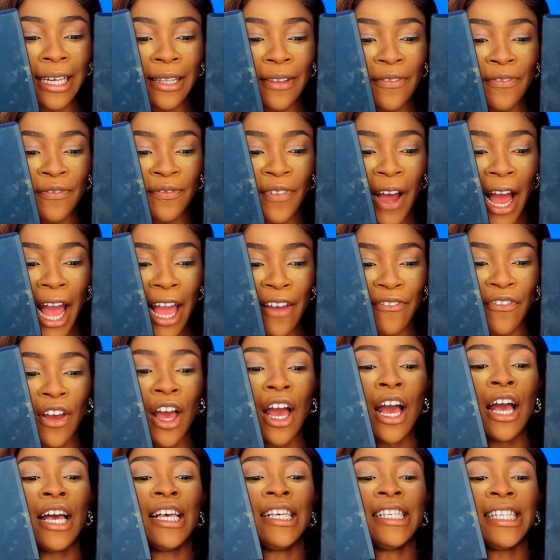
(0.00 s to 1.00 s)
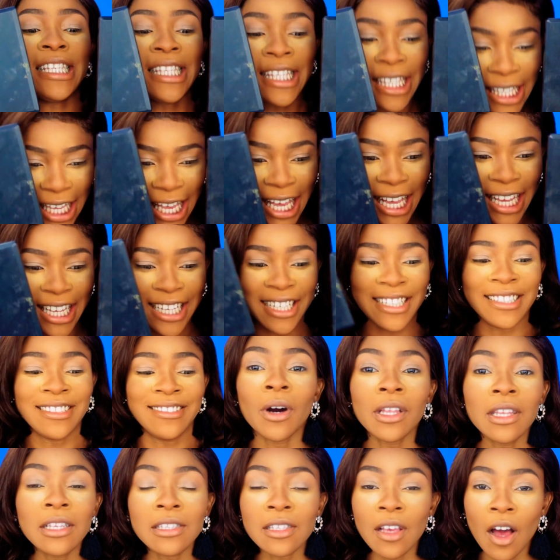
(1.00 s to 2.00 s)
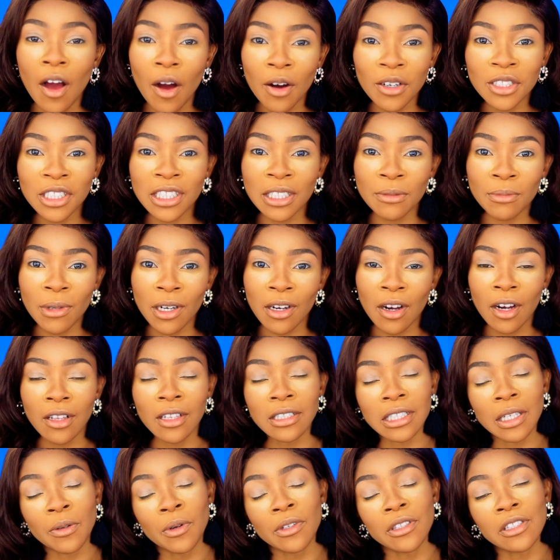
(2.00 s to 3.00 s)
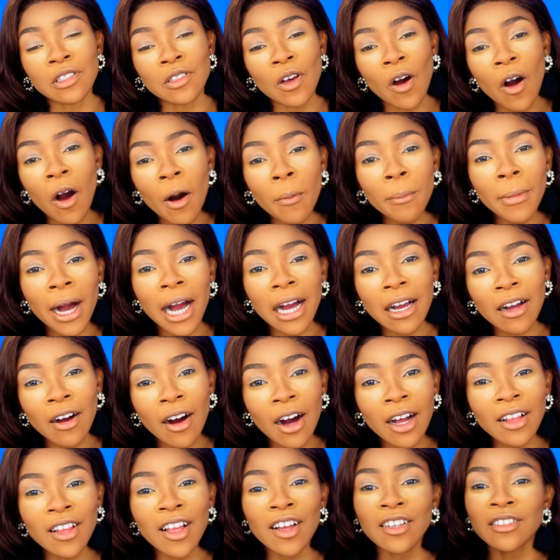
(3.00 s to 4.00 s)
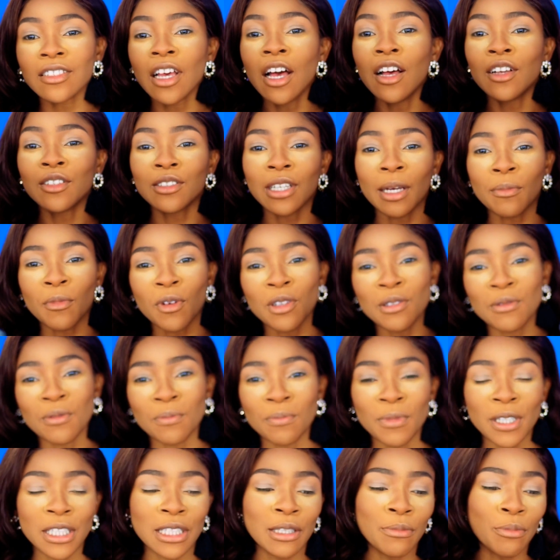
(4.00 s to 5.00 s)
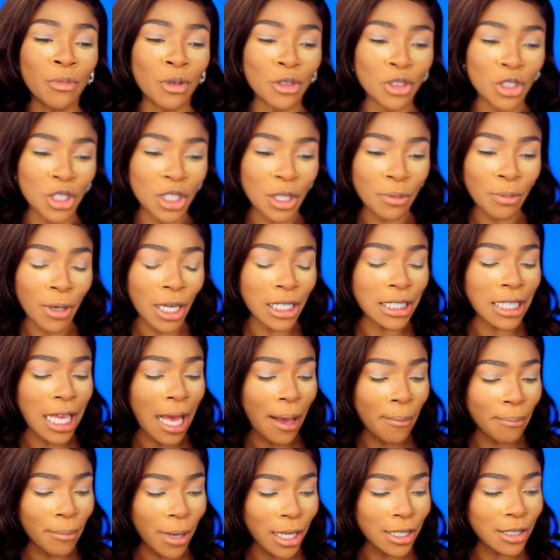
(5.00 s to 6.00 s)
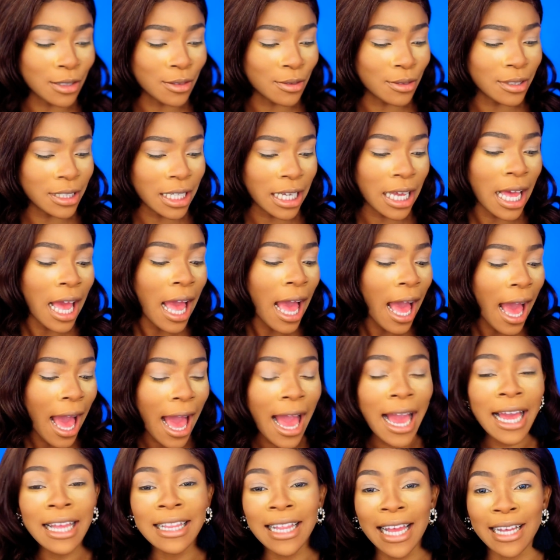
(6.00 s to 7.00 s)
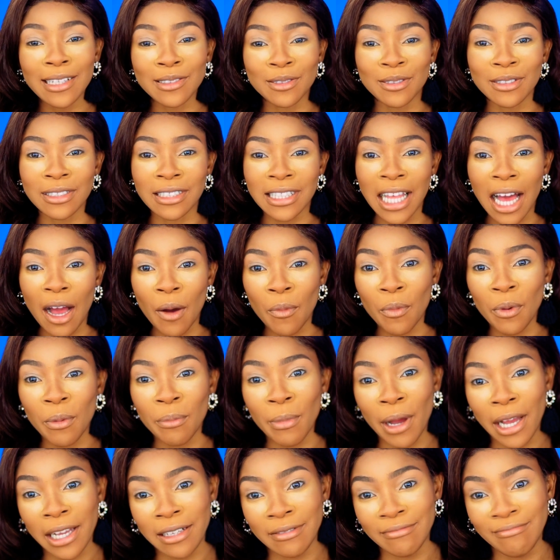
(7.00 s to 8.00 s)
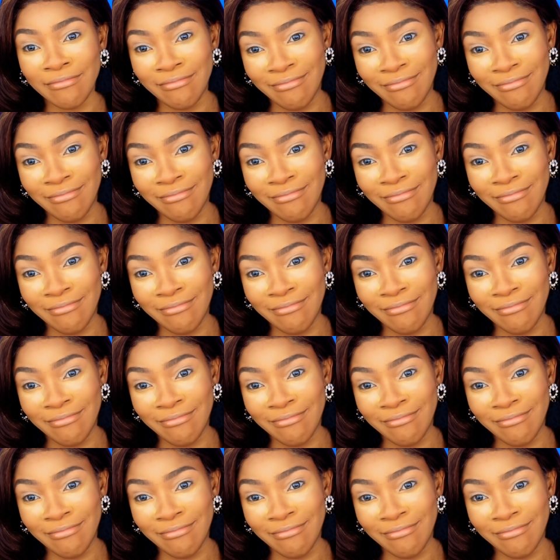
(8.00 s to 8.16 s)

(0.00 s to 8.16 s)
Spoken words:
35C. One is all shimmer colors and one is all matte colors, so I'm going to be mixing both shimmers and mattes today. I like to start with my